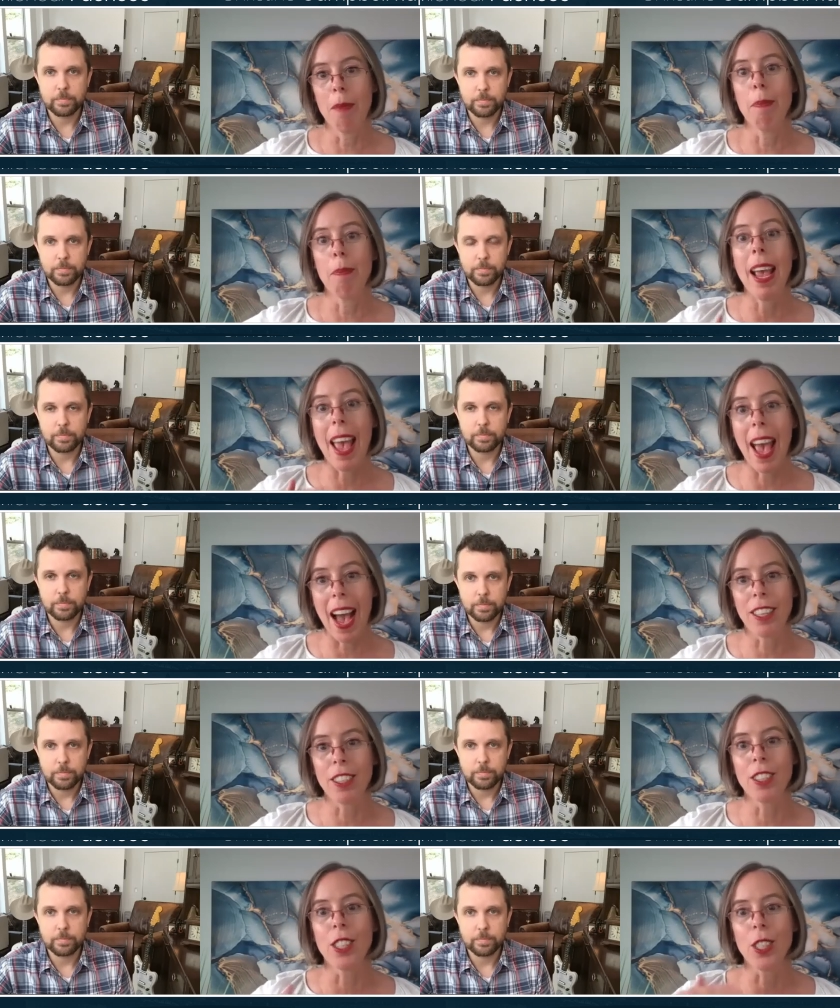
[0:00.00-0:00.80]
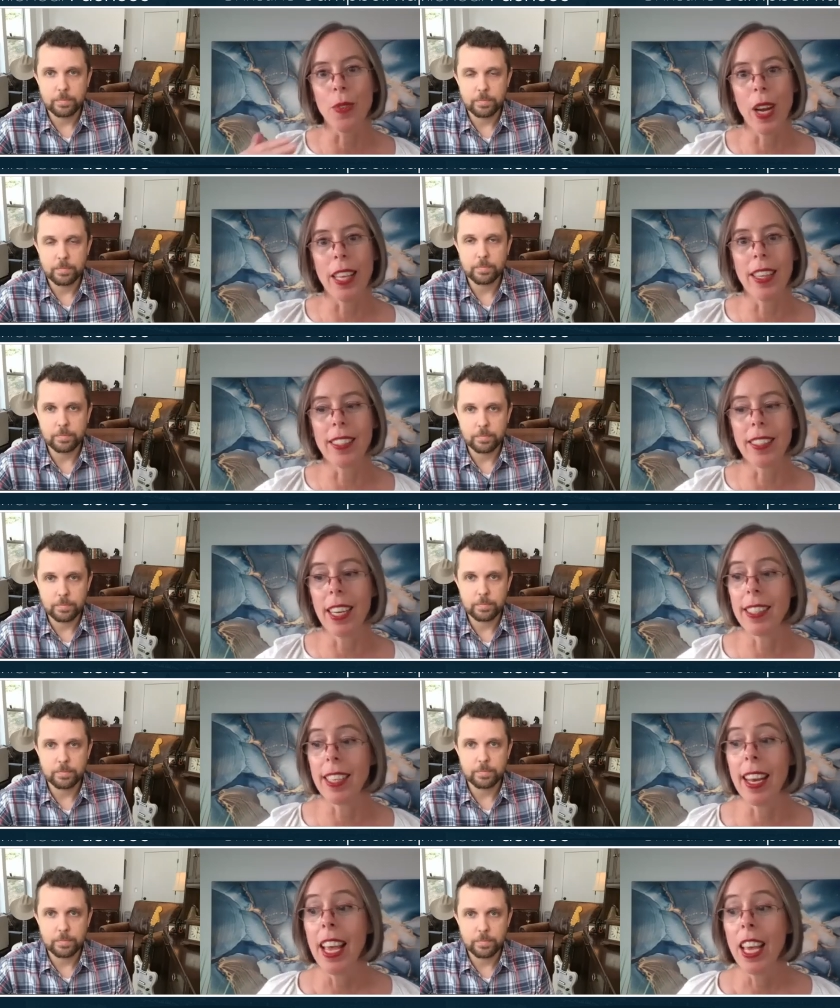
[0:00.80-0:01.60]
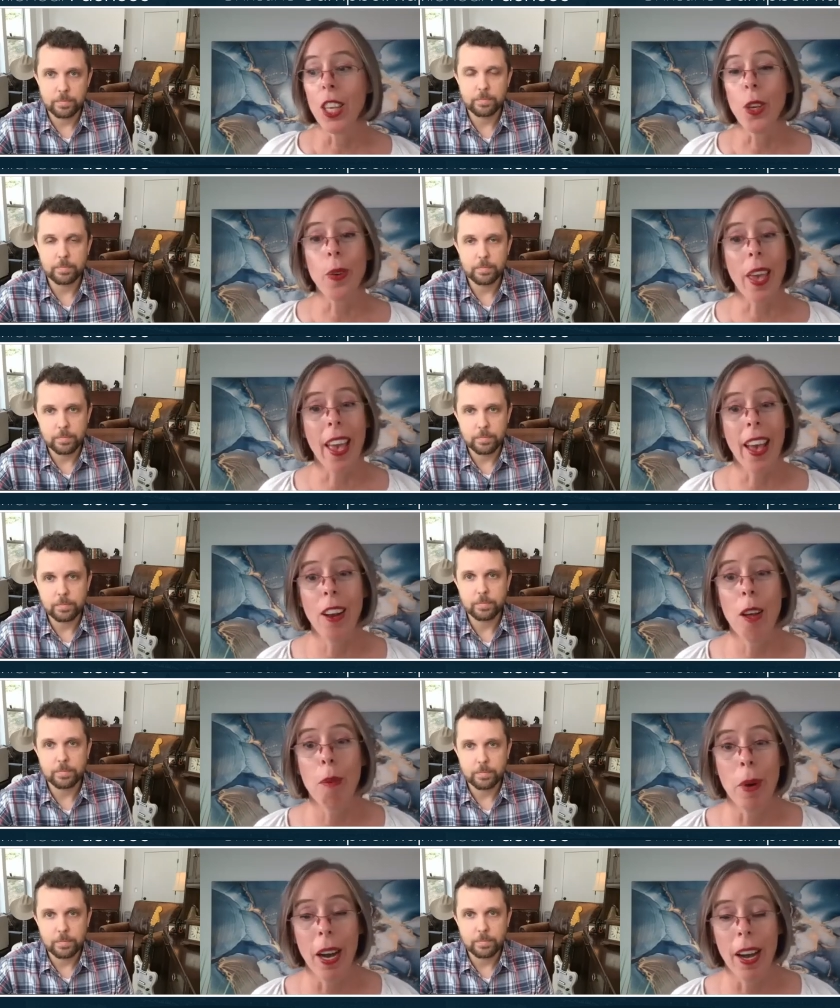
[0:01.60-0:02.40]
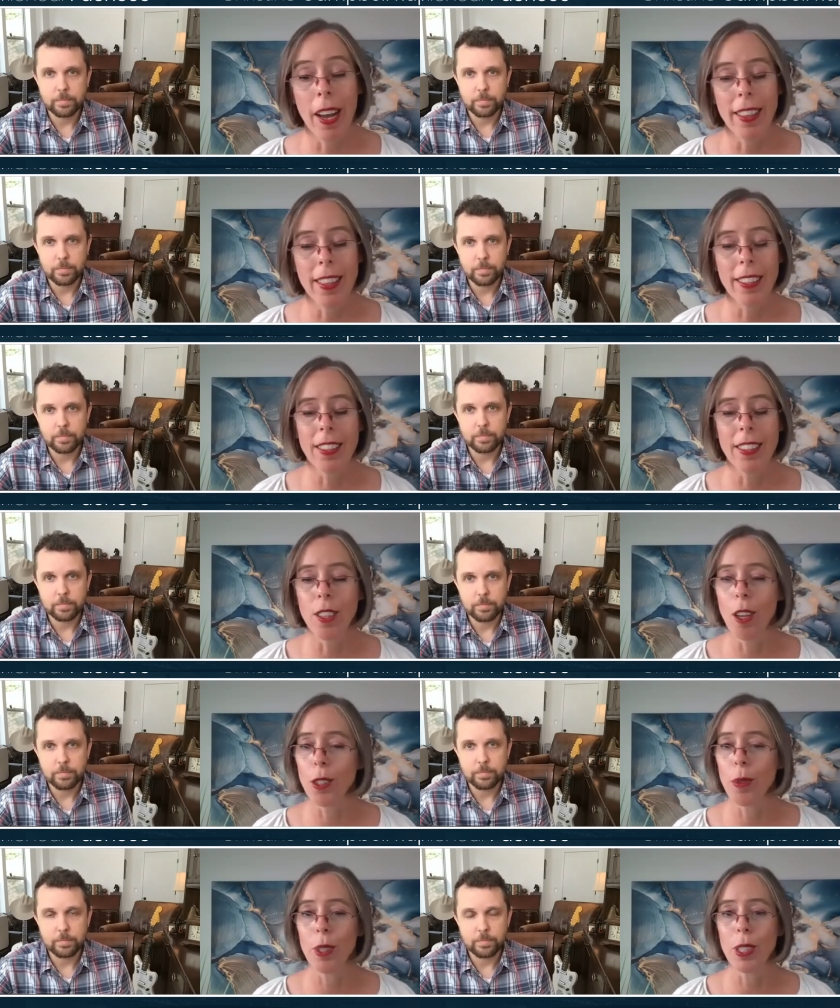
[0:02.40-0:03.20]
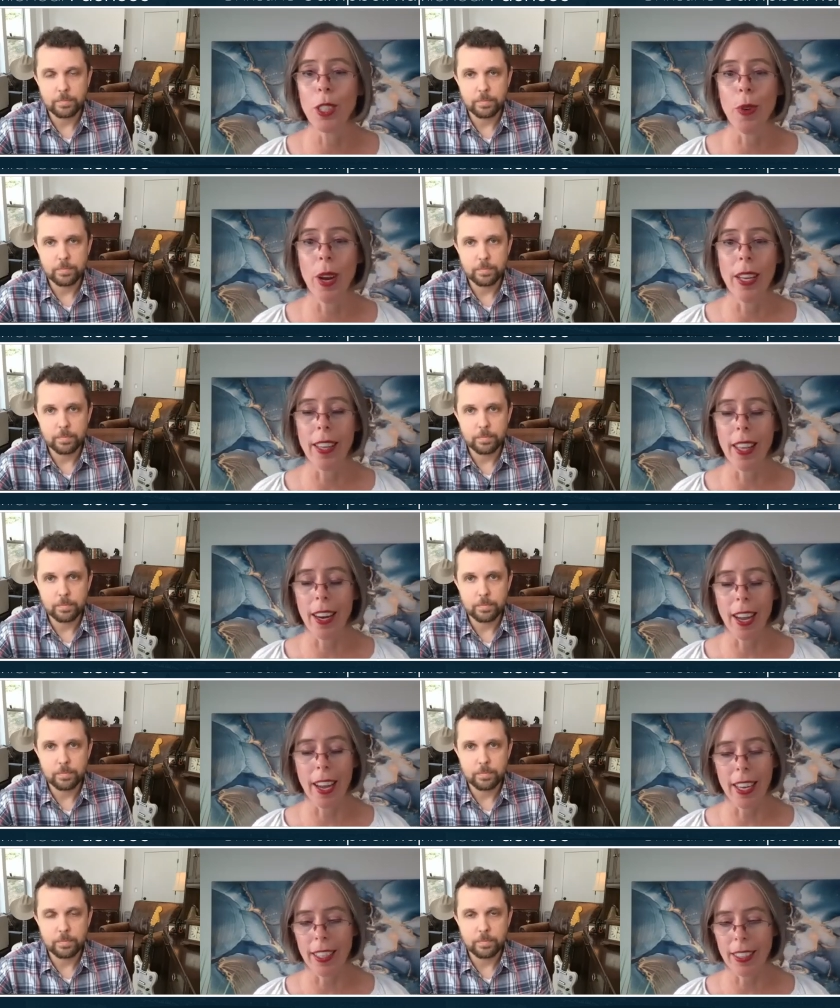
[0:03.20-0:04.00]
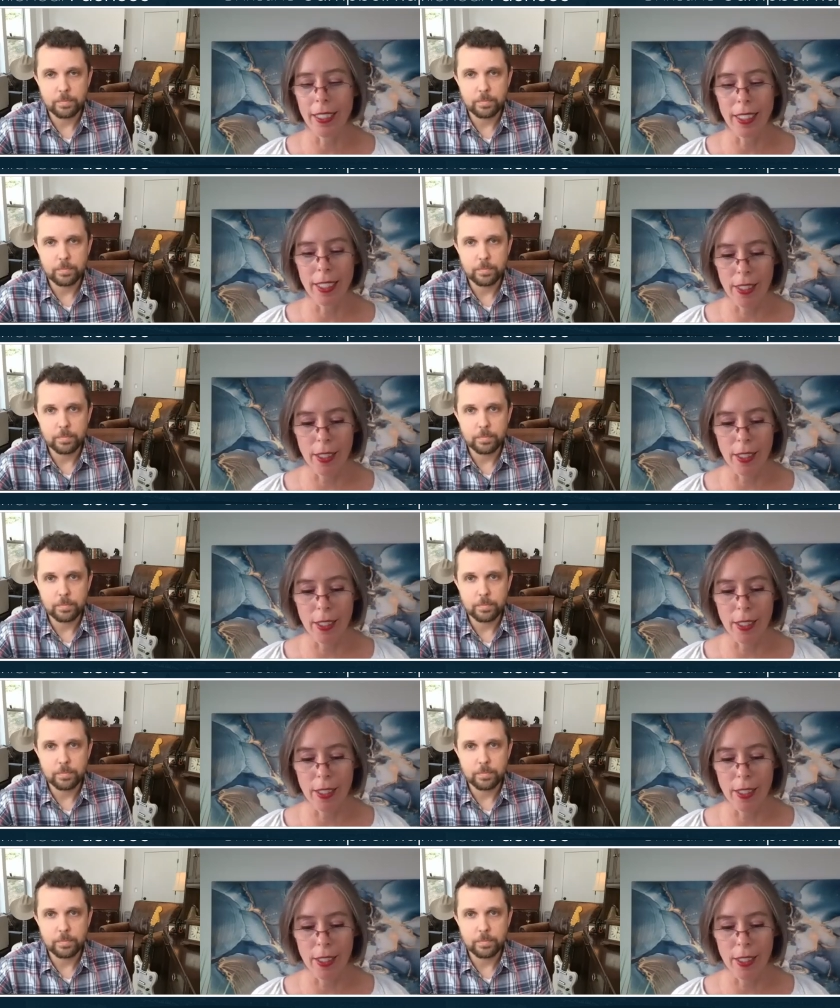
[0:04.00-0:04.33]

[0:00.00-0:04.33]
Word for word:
Speaker 1: My actions create this. And I said, you cannot buy. This is also a trend that I'm